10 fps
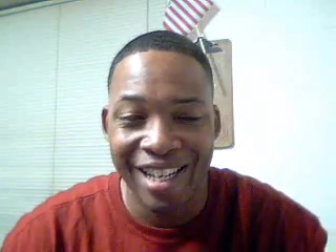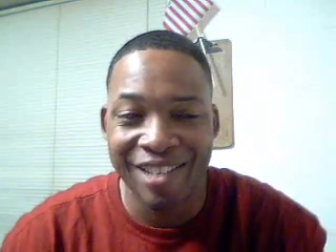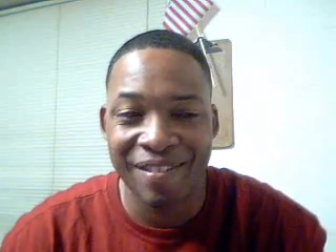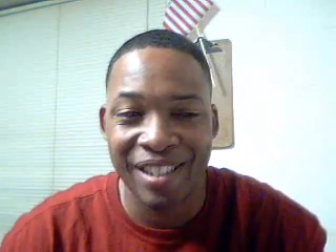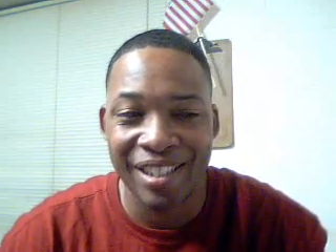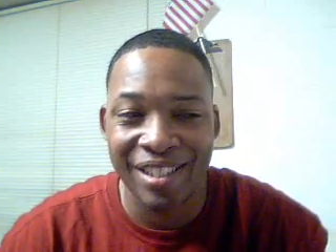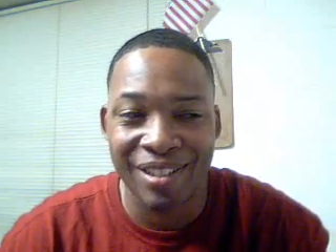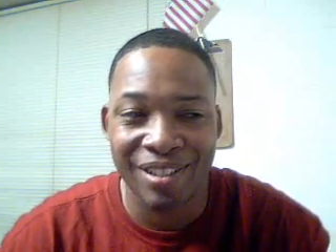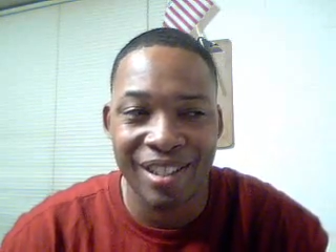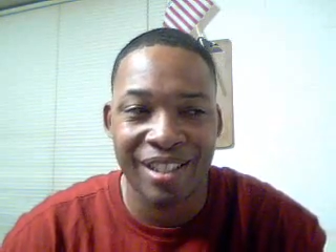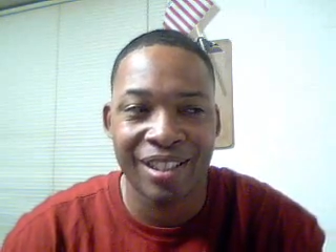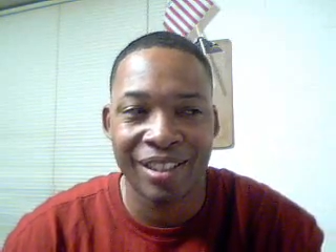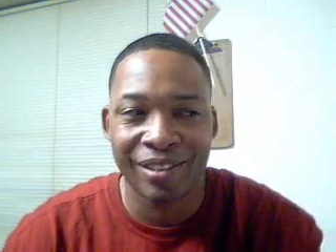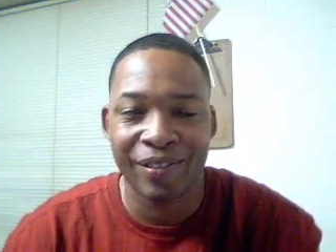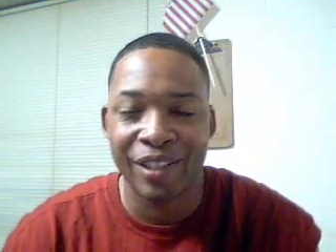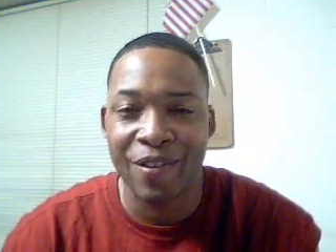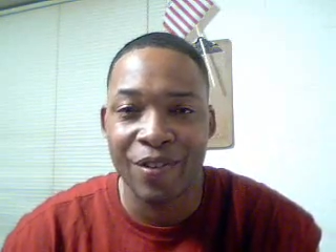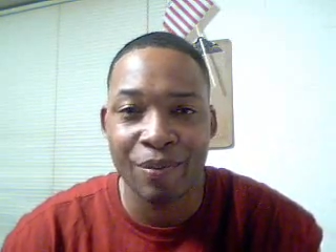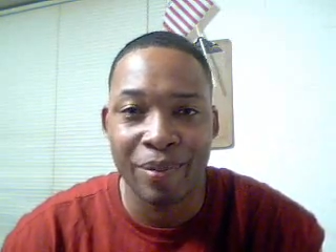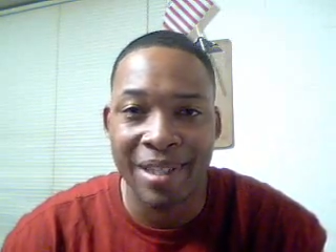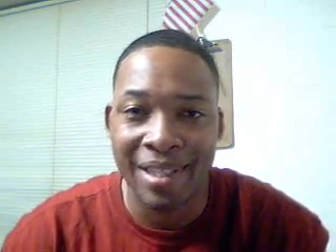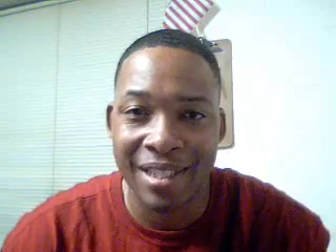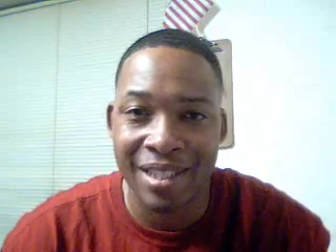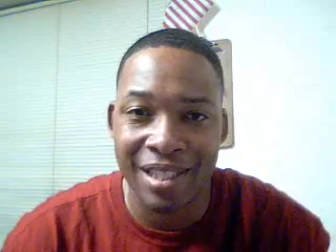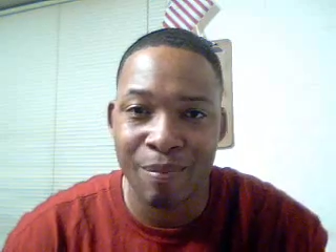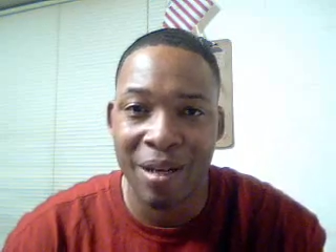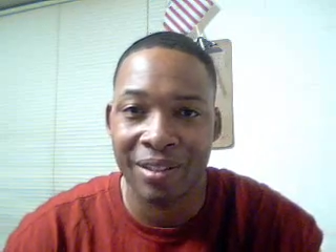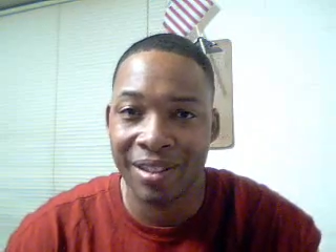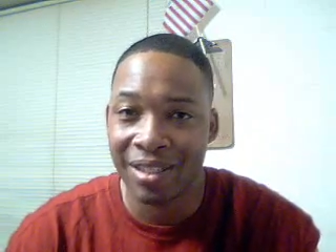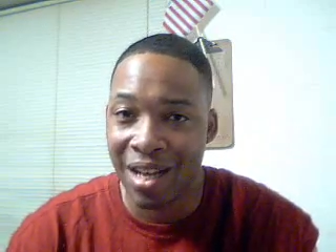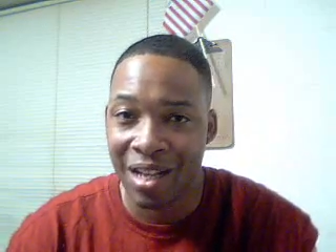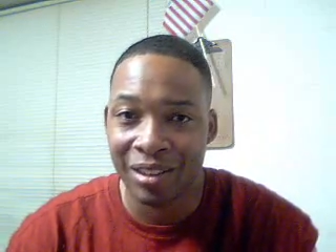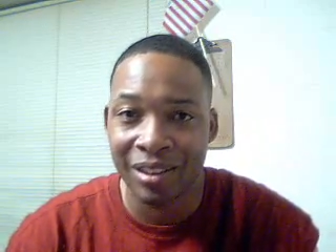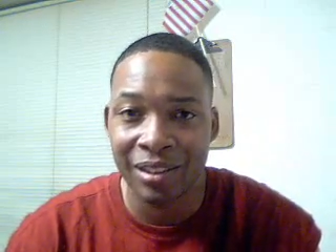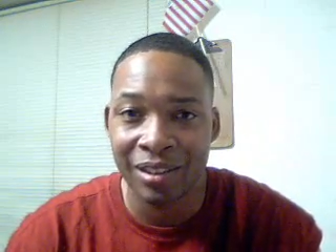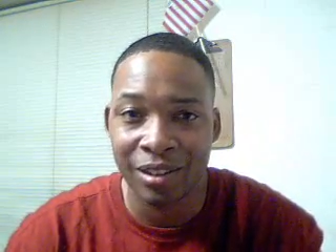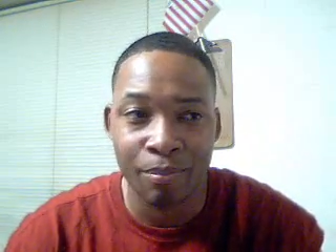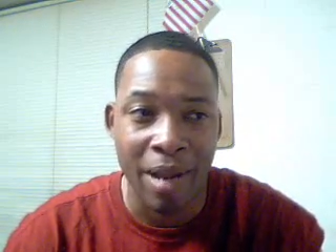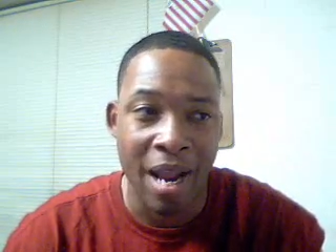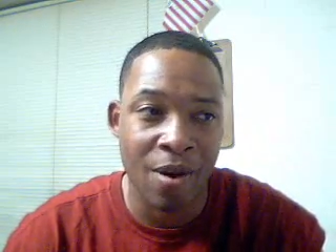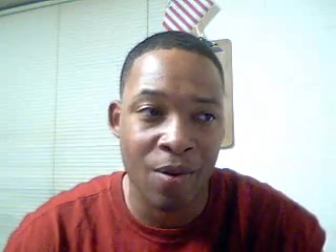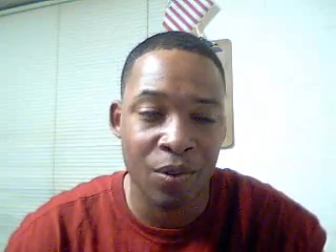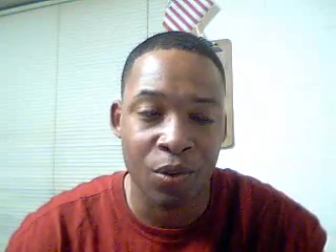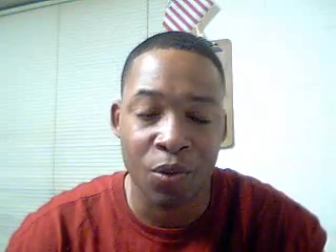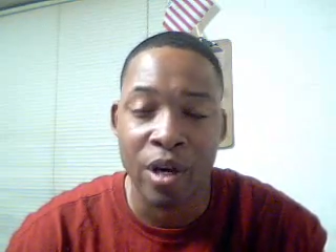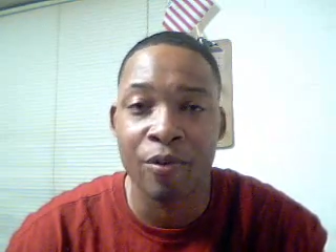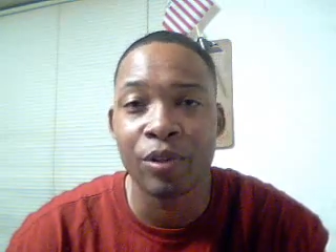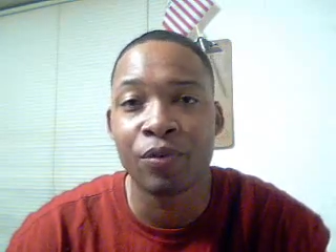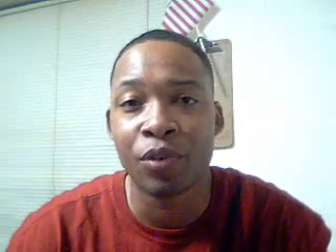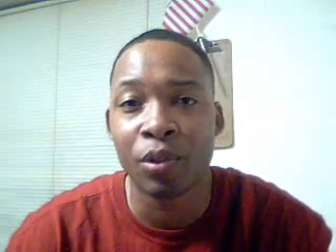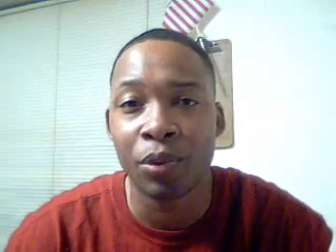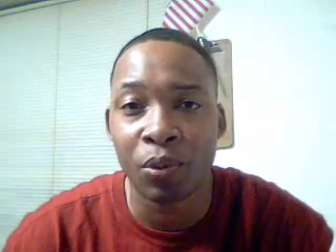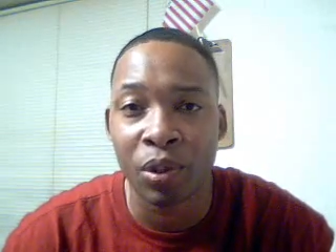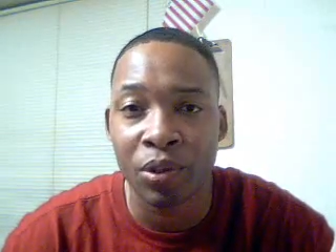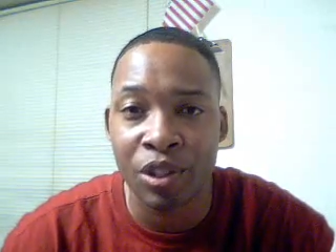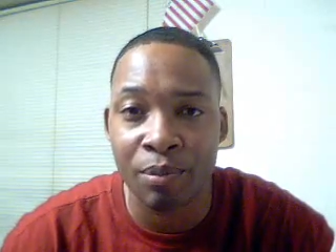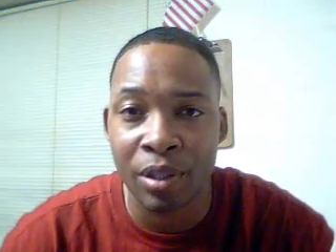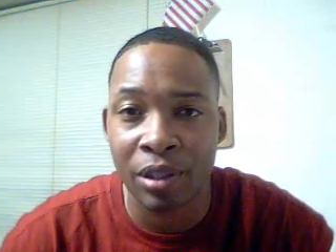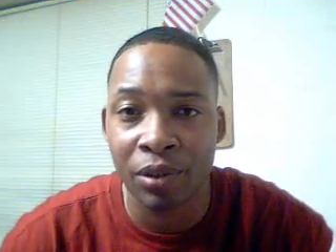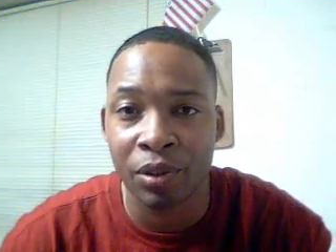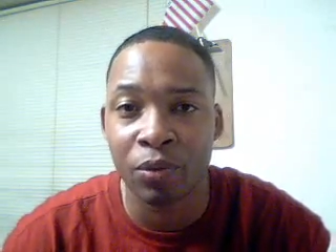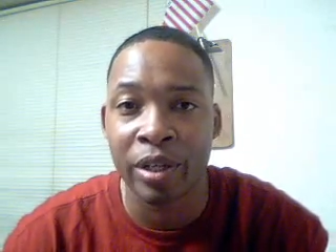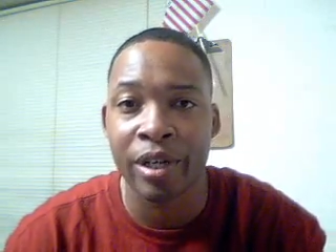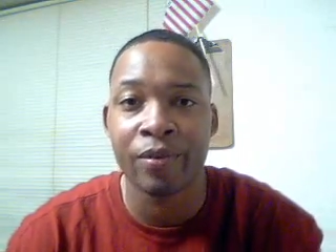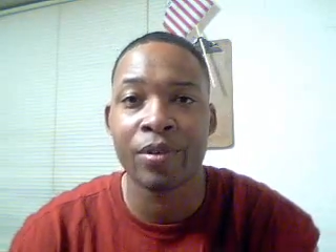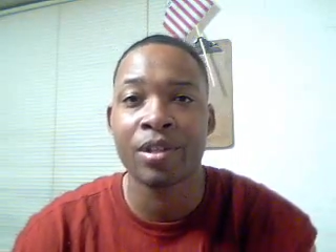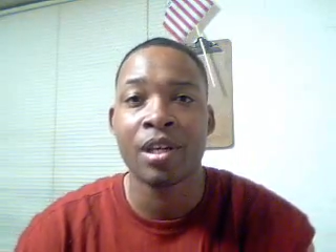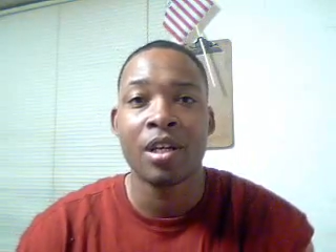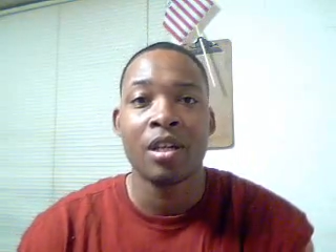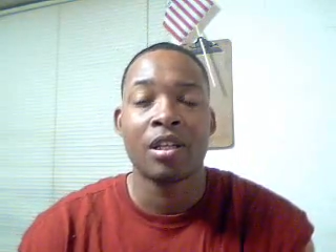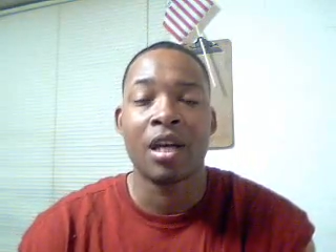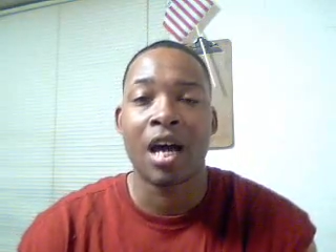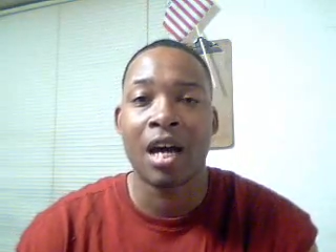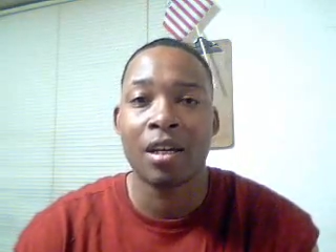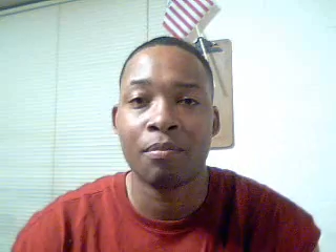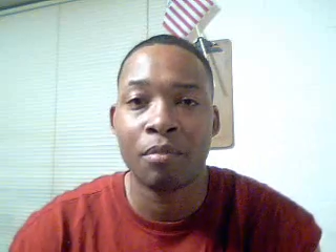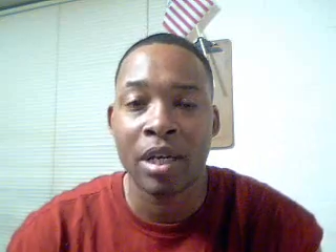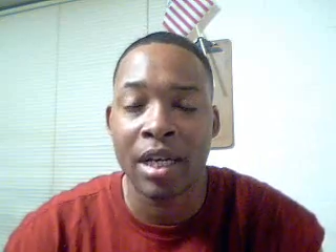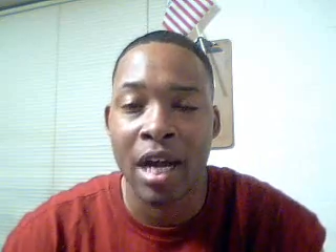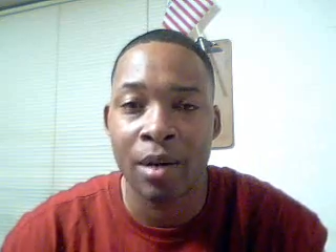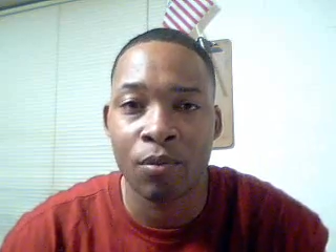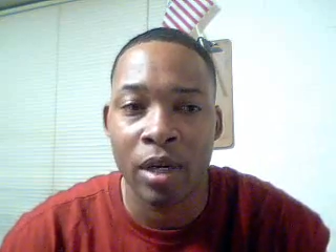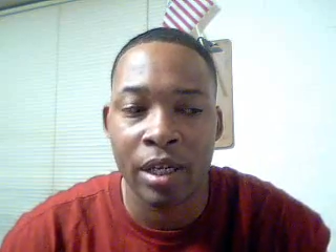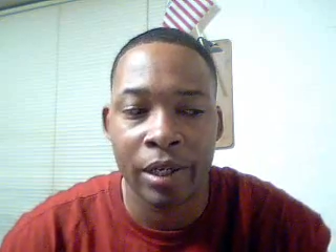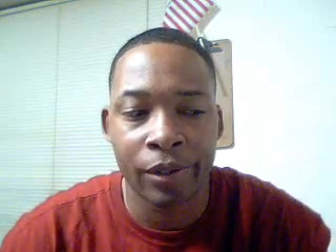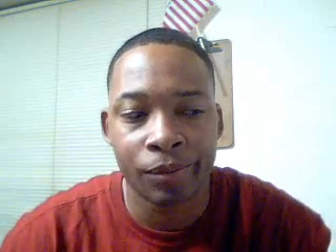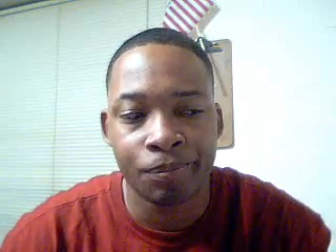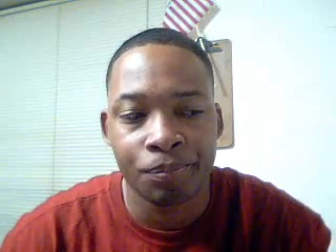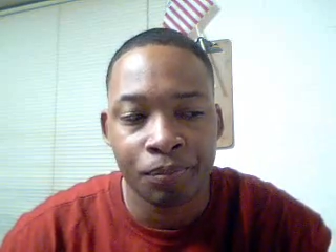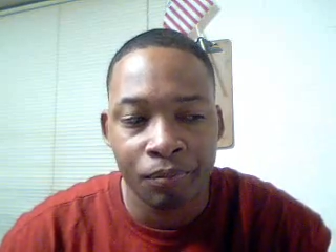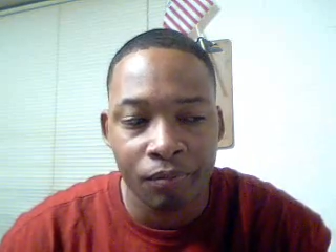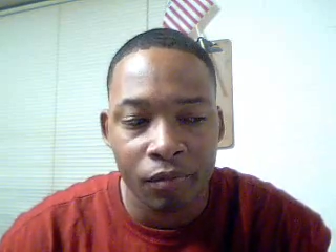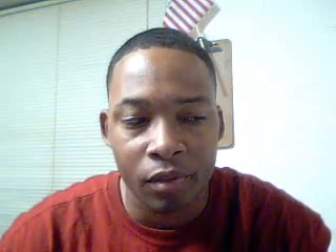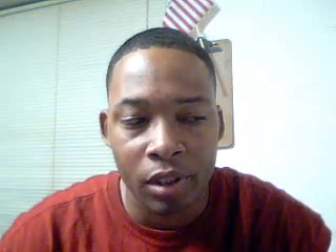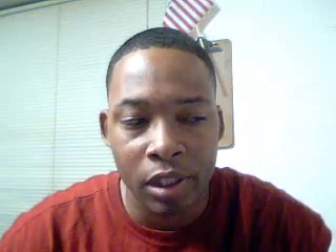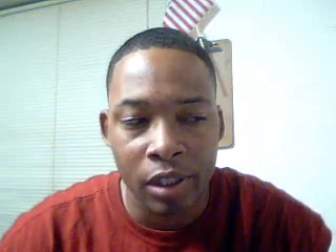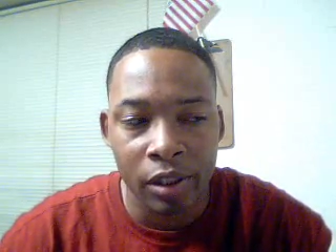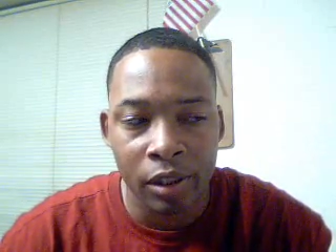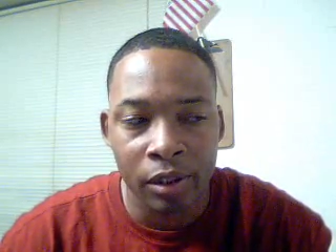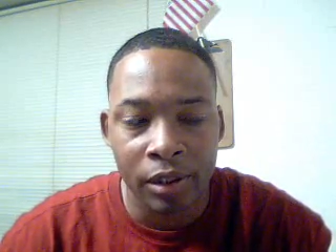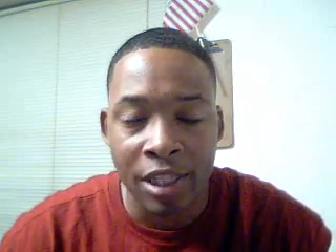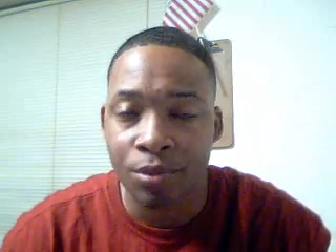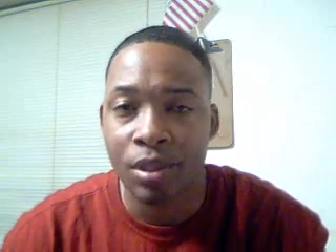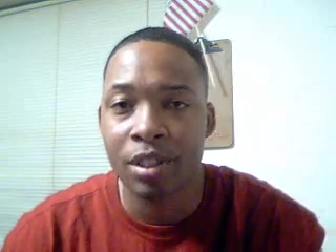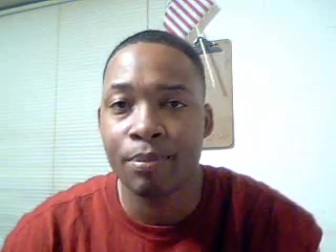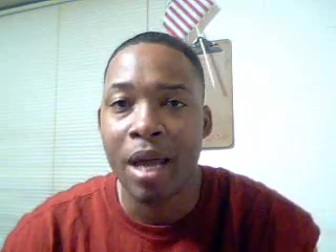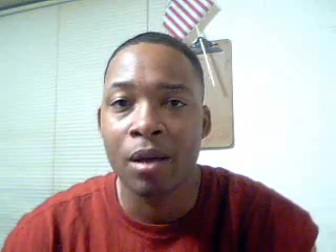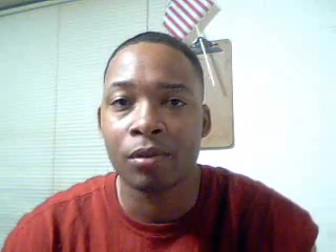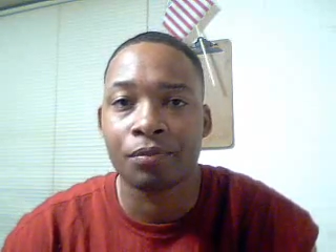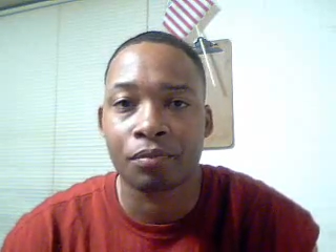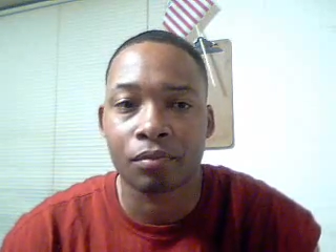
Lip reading: I mean, it's when it comes to business, it's about the dollar, the pound, or wherever you're from in the world, you're spending on whatever's the hot money item right now, and that's what it's about.